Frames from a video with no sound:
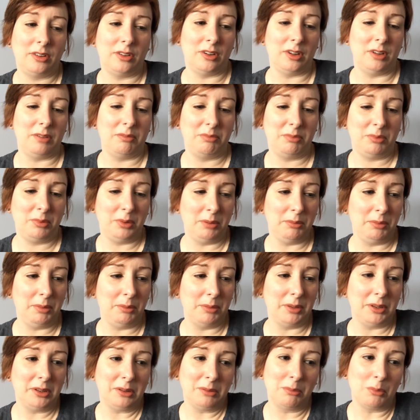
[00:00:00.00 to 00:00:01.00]
good. Maybe we
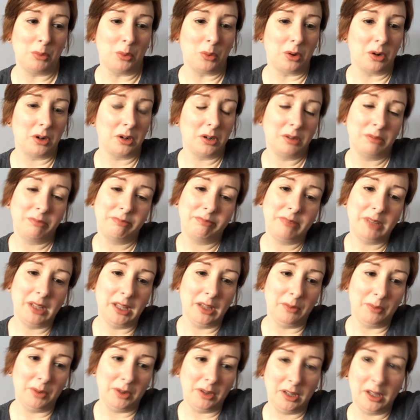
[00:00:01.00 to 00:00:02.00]
miss some more. I can't
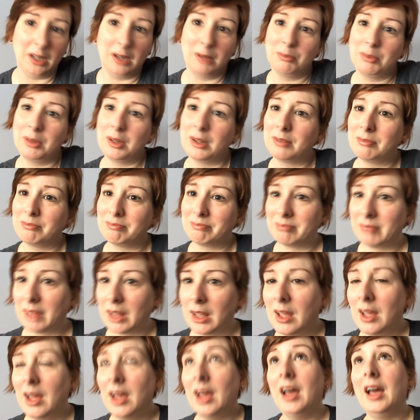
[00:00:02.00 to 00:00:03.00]
wait to get up there.
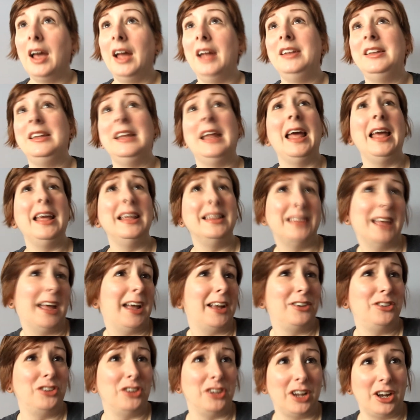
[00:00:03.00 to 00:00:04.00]
And today is
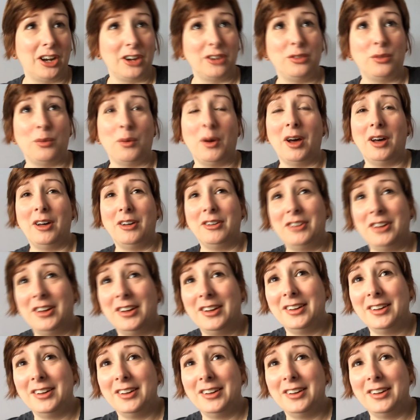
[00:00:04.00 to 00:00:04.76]
actually our 12,